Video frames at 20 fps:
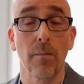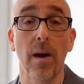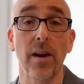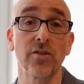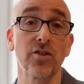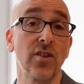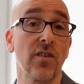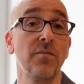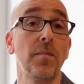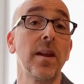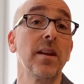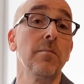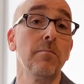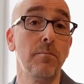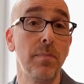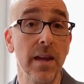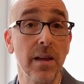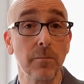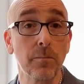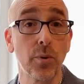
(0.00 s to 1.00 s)
Microsoft made a
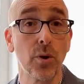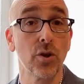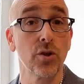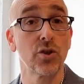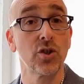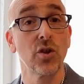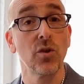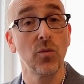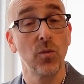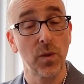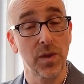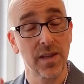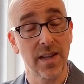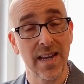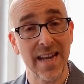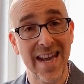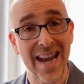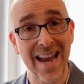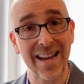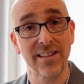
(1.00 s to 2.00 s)
big push with
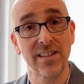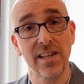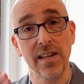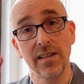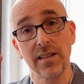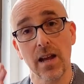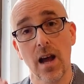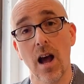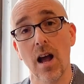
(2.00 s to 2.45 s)
connecting the